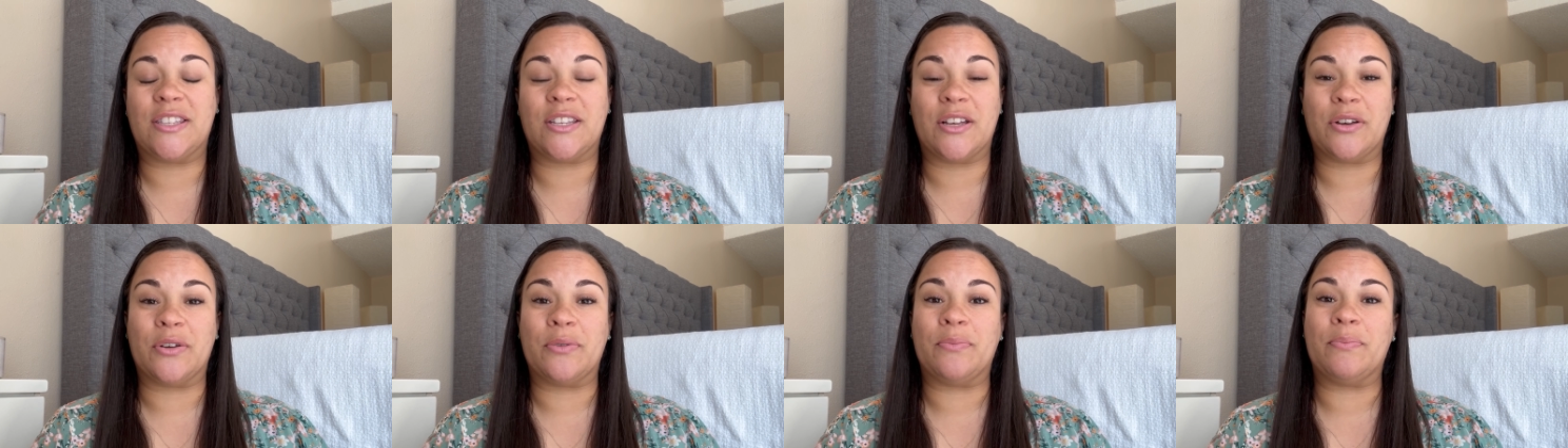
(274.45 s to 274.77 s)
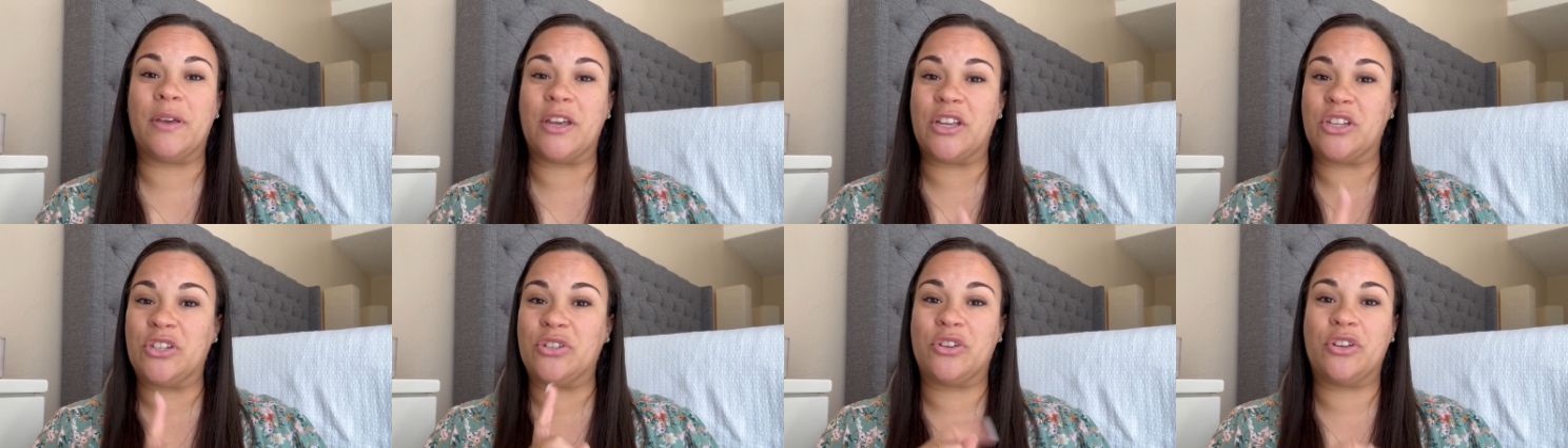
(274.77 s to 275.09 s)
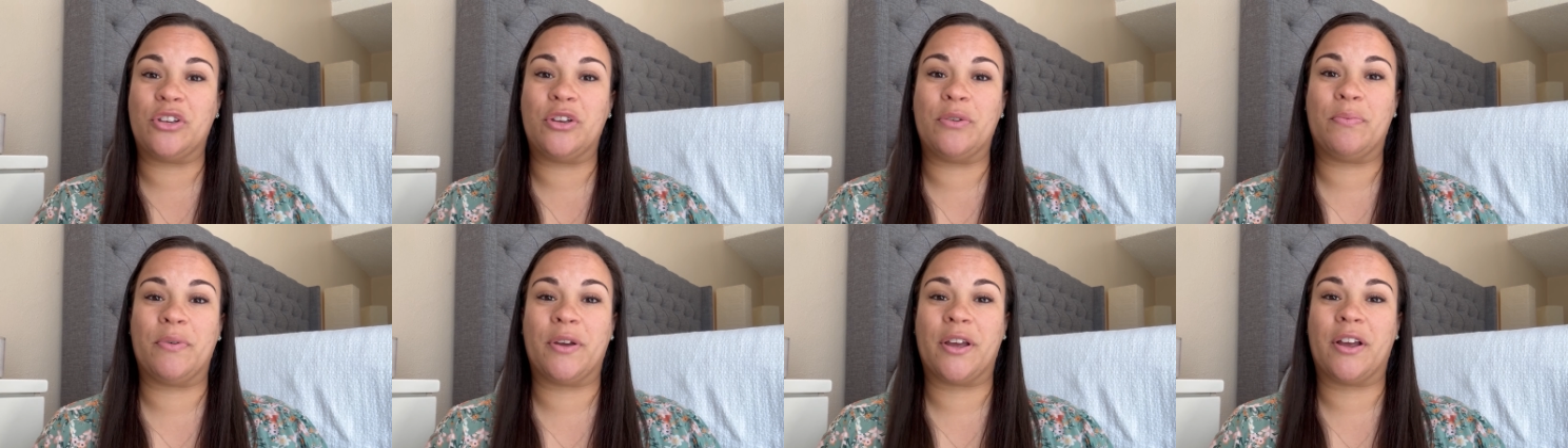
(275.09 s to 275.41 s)
So make sure
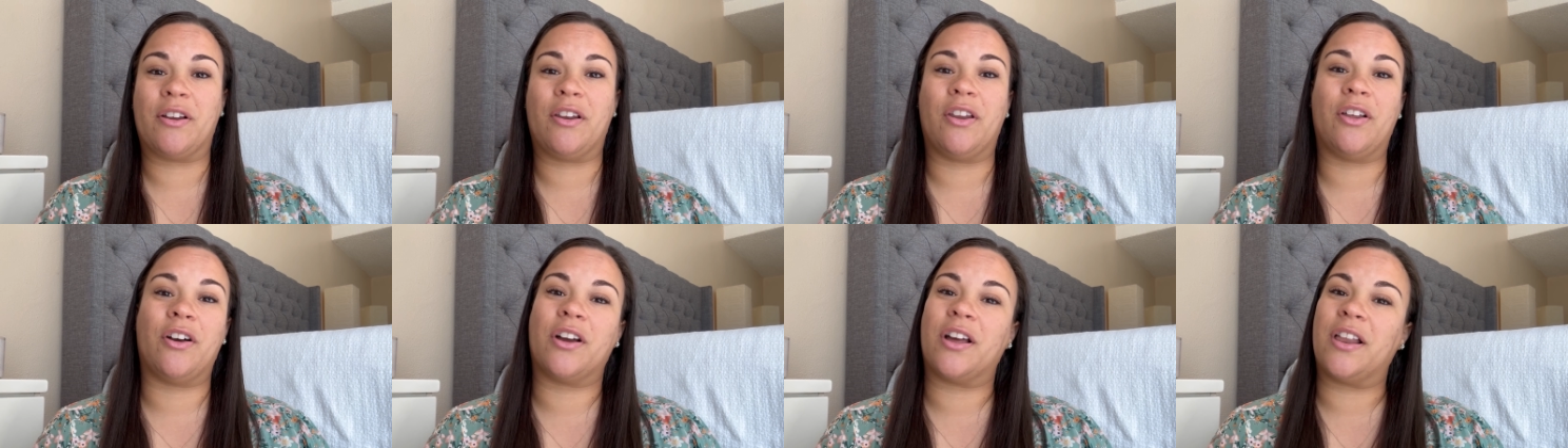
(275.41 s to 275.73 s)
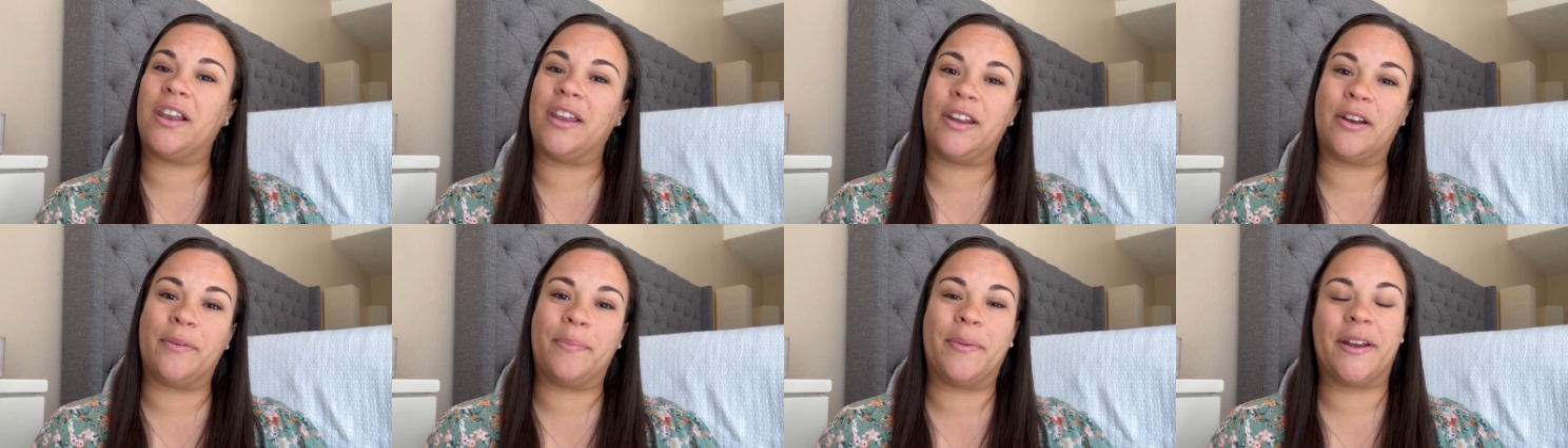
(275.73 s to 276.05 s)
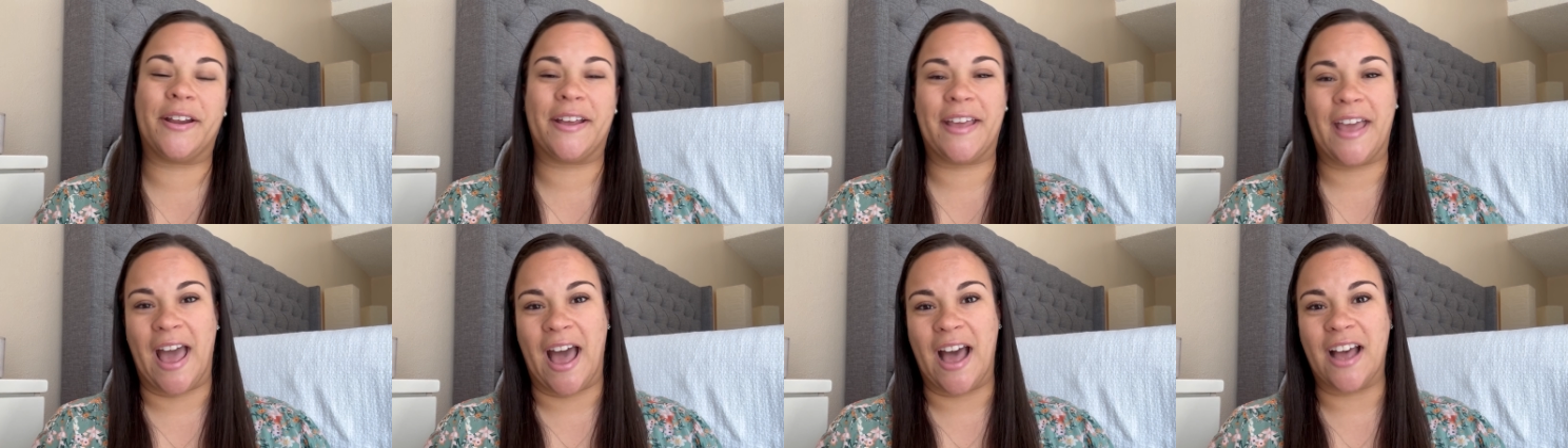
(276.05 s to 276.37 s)
you bring along a little
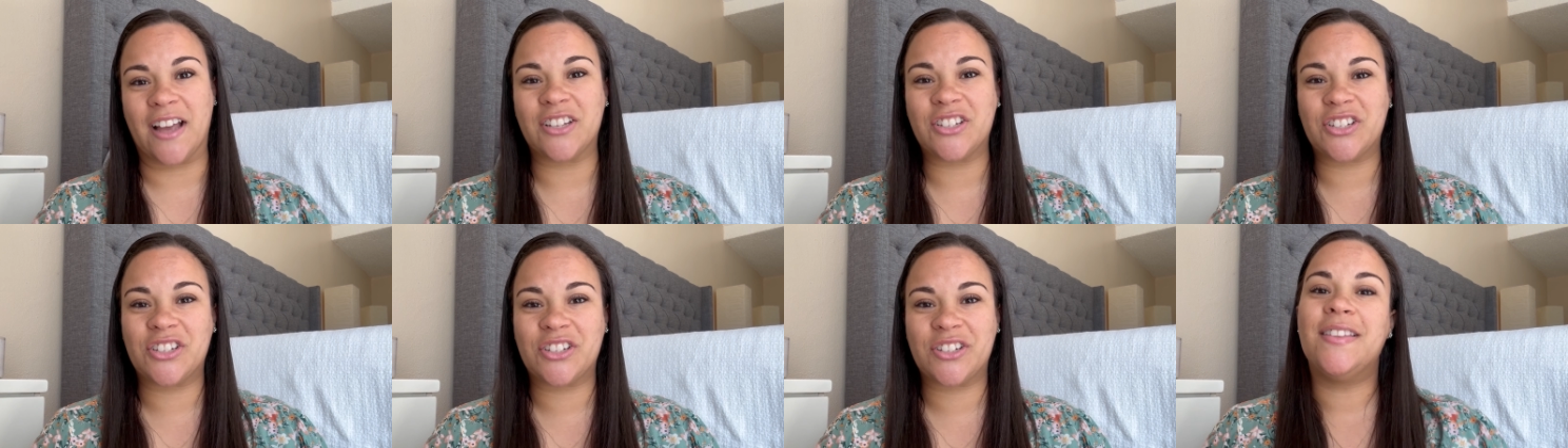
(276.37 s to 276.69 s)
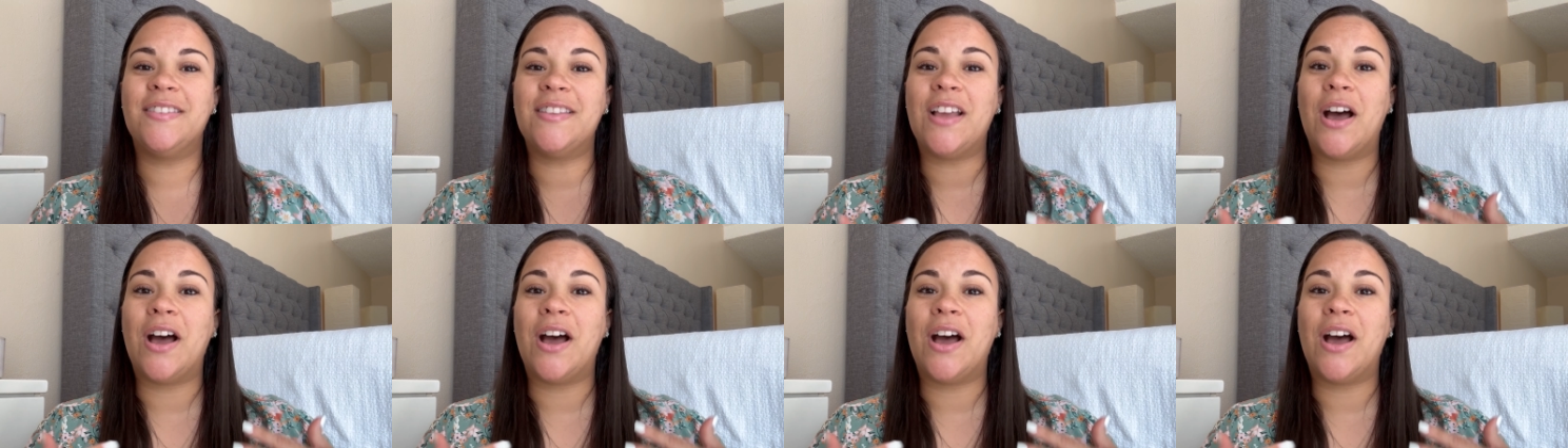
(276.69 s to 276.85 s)
bit of cash.